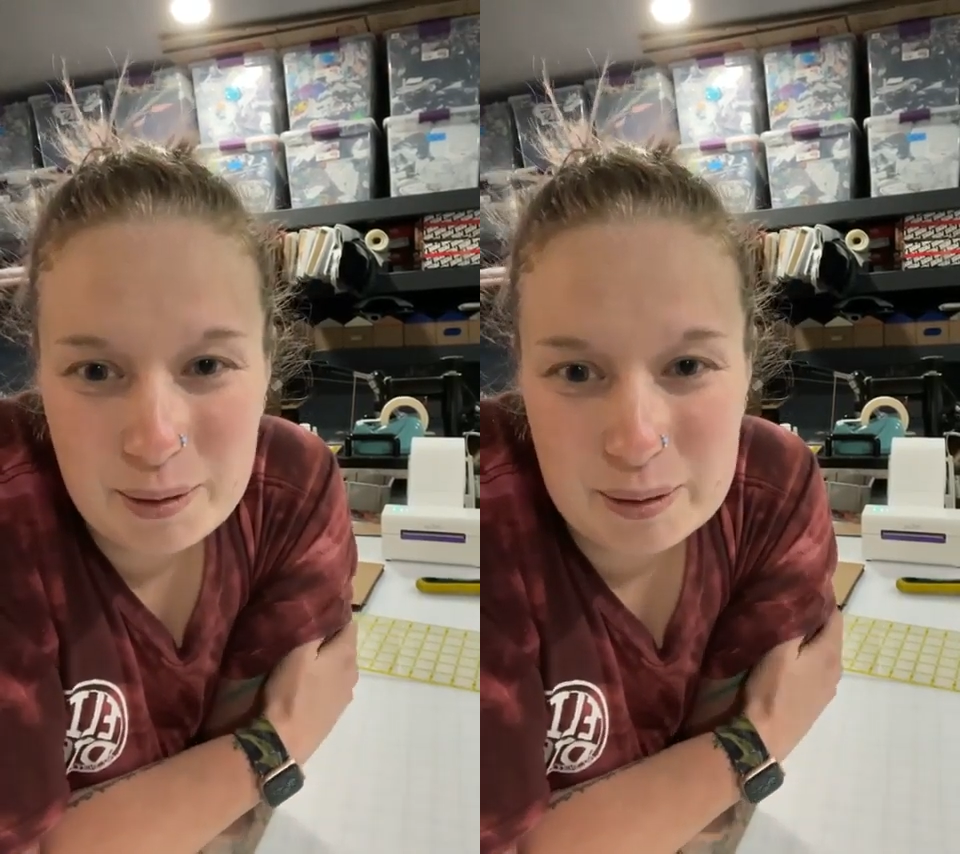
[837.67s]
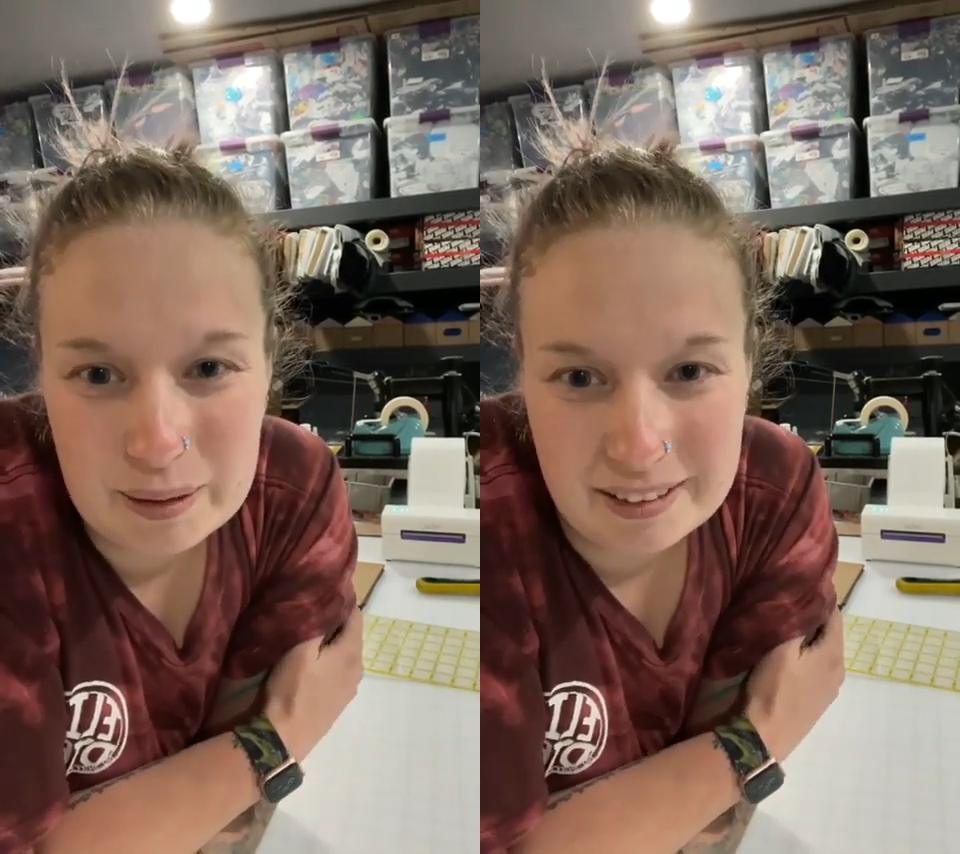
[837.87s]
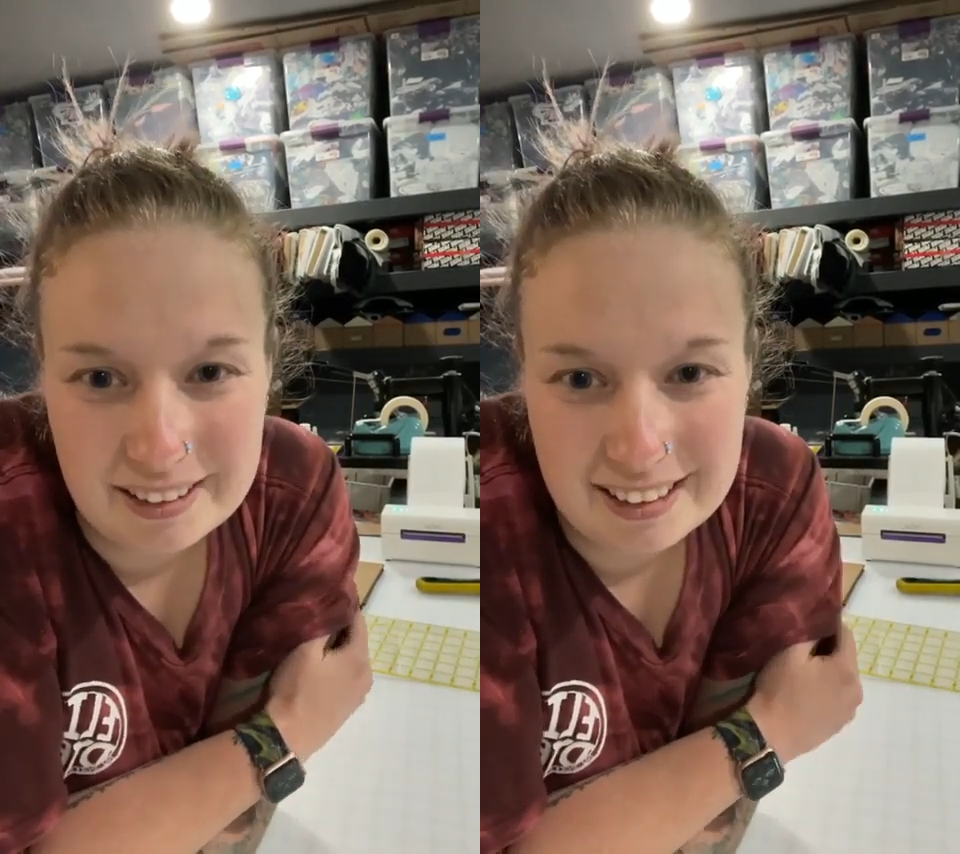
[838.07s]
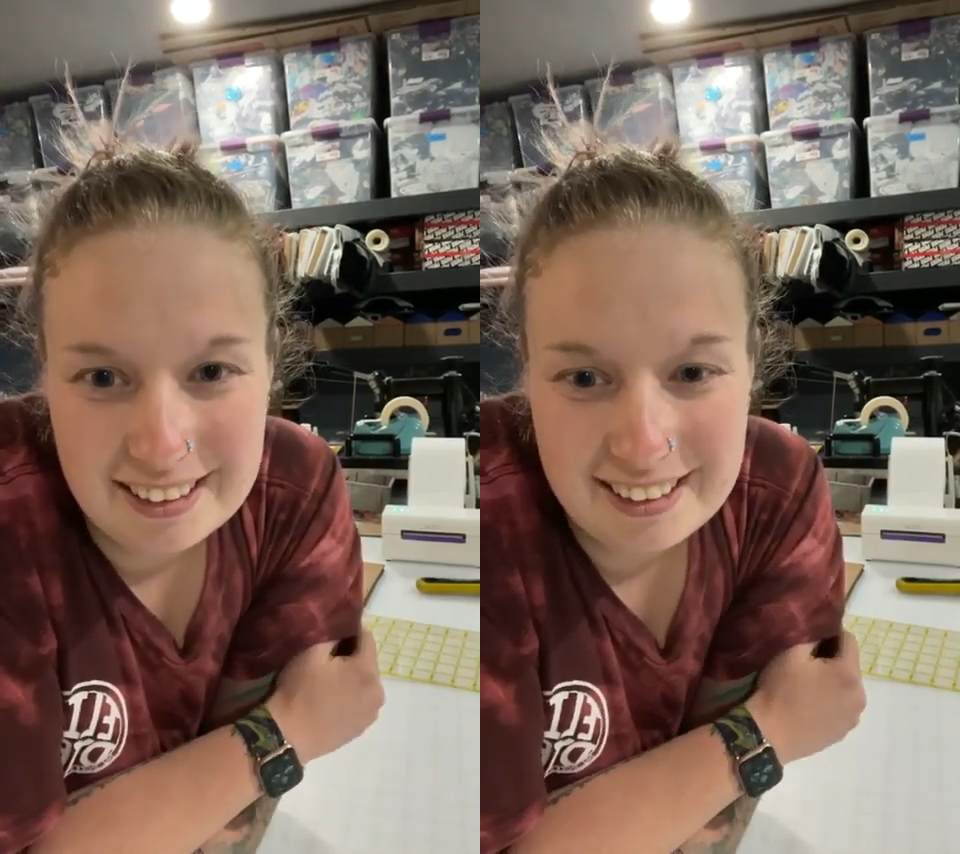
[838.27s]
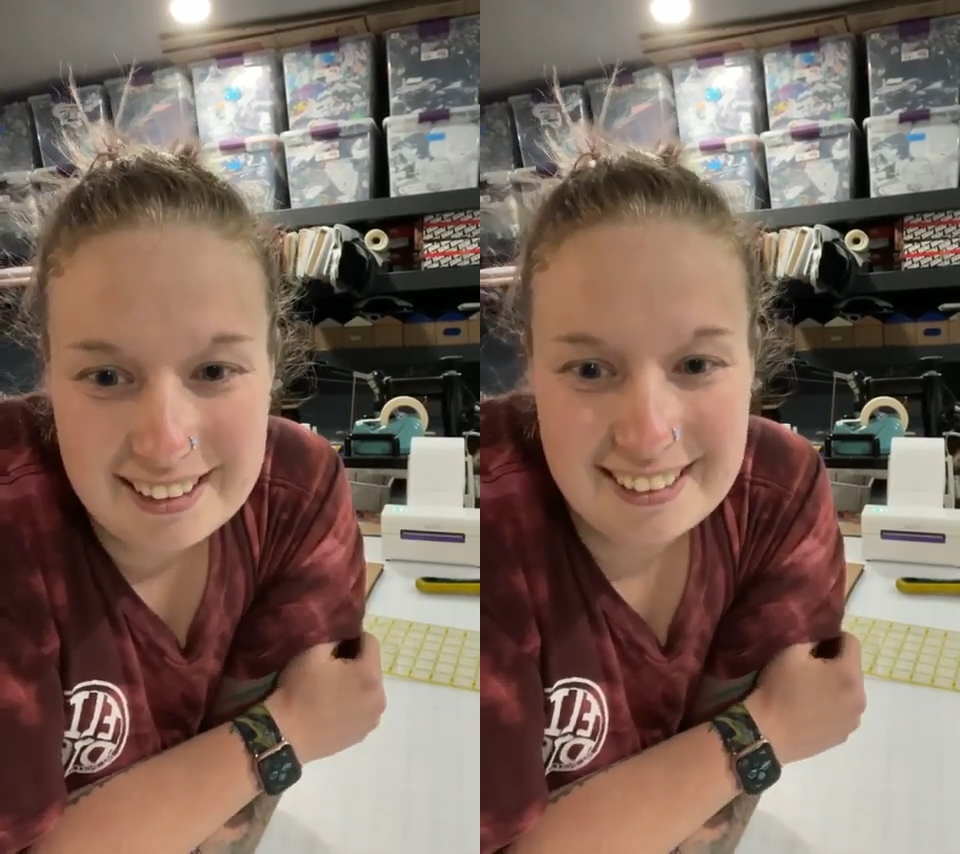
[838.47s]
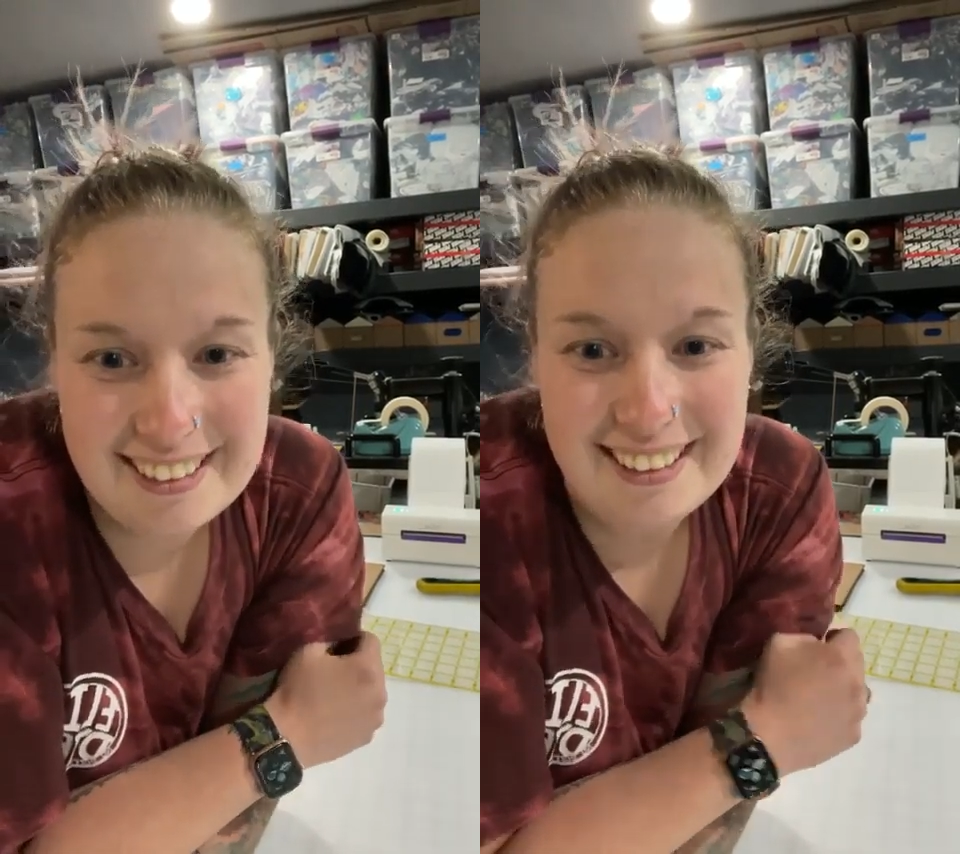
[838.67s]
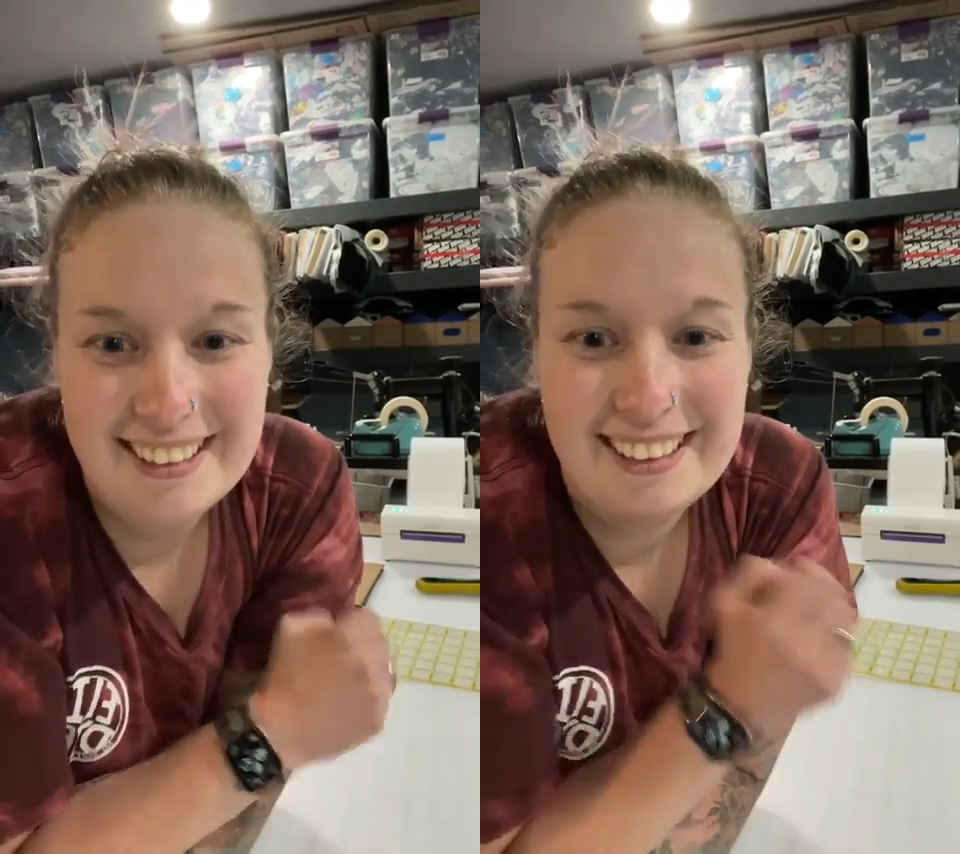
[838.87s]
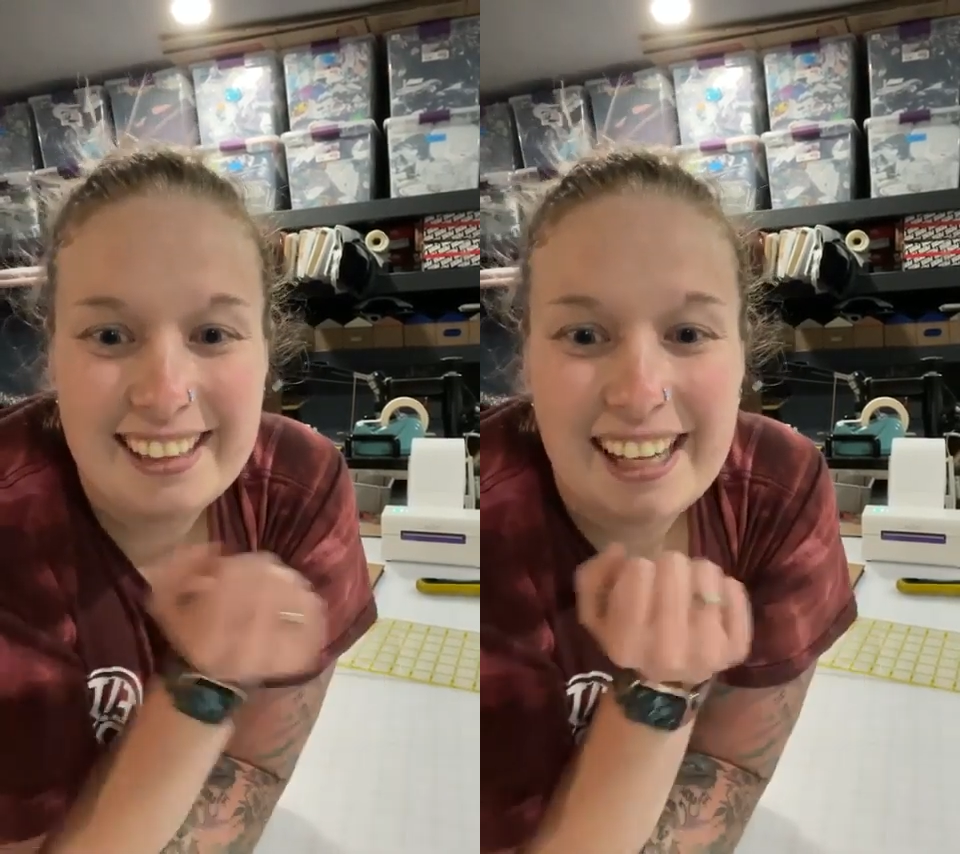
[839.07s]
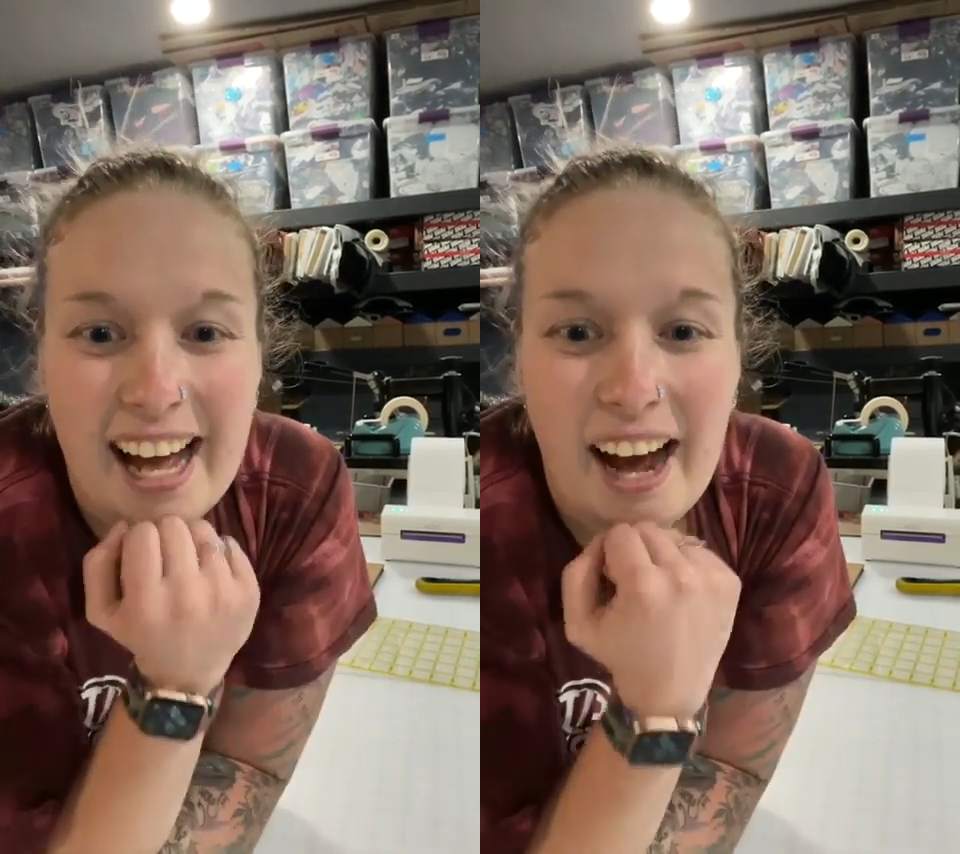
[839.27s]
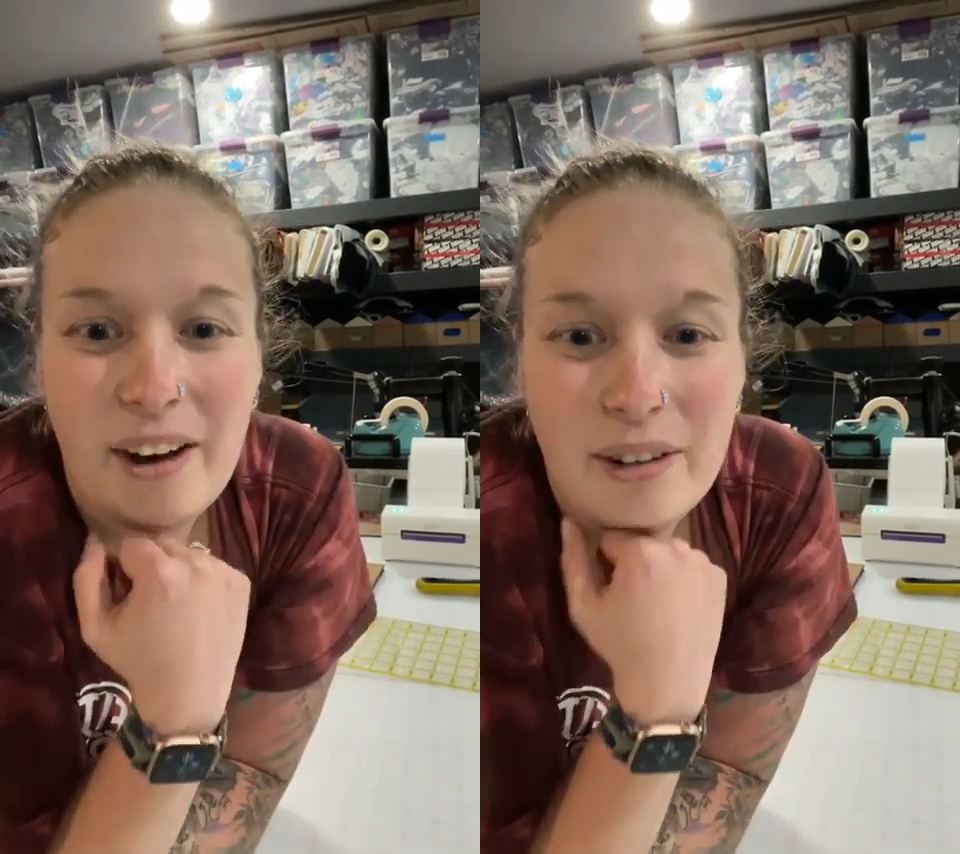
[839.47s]
cool.
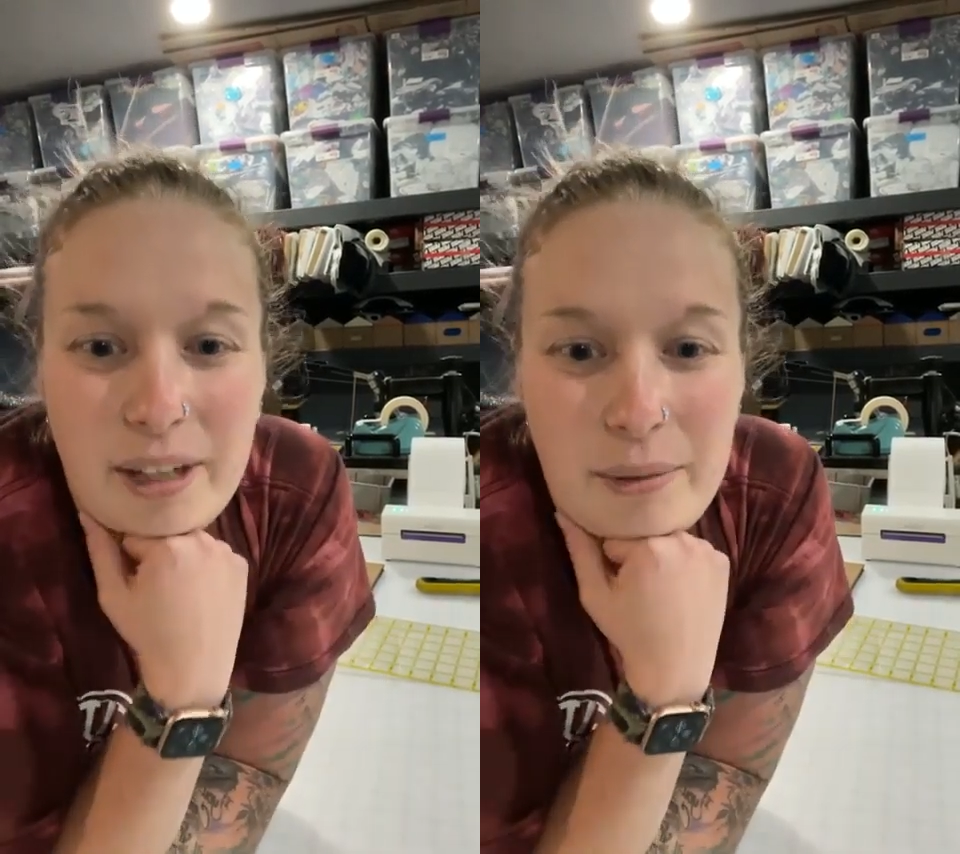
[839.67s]
How